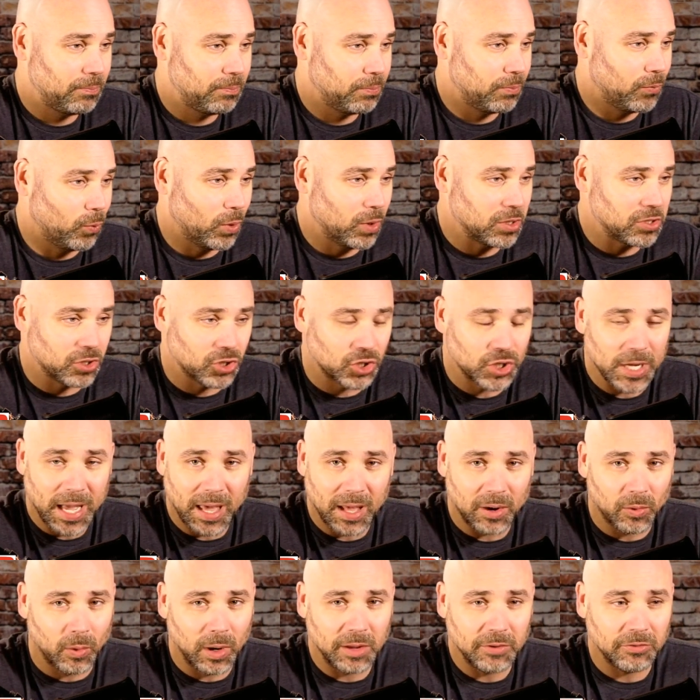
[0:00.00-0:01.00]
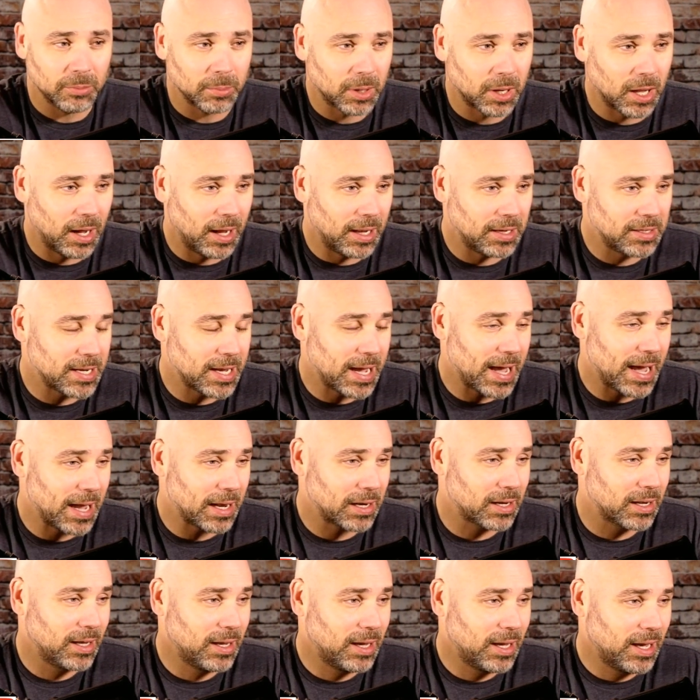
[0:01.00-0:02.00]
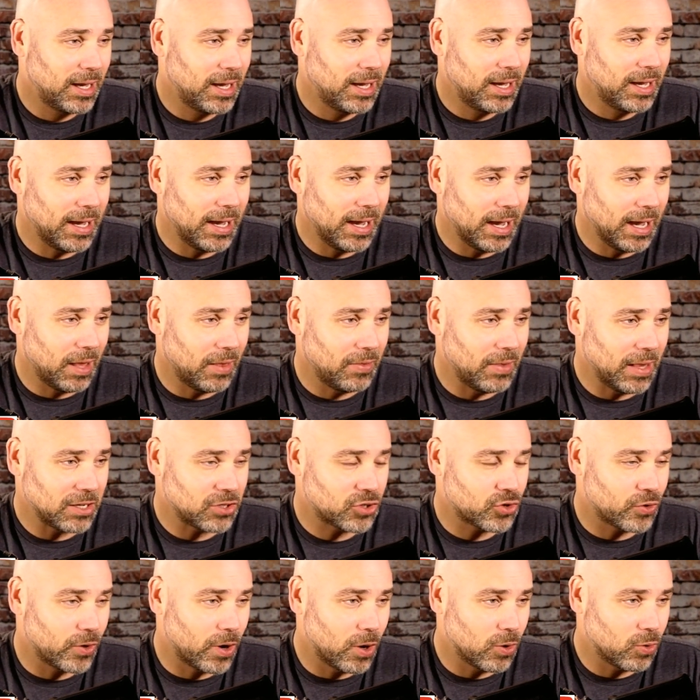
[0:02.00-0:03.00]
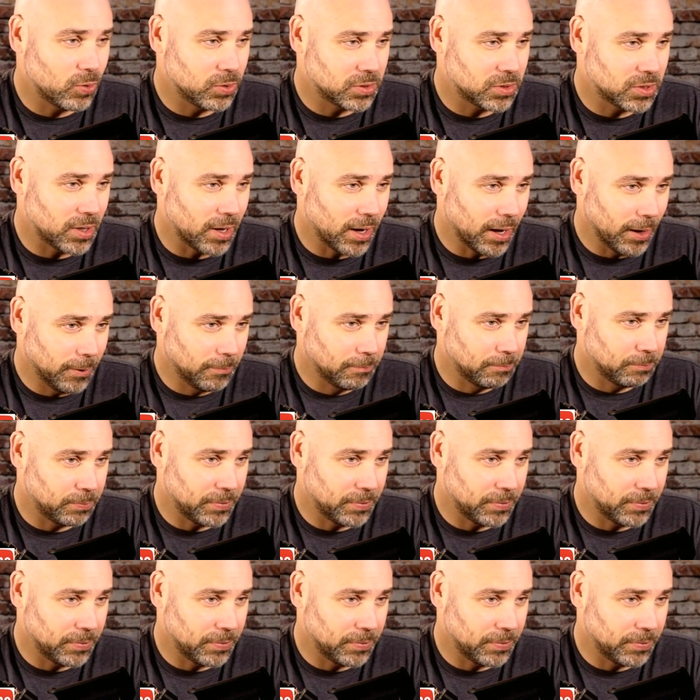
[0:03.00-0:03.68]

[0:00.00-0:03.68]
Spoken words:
wasn't shying away from contact, and that stroke was there.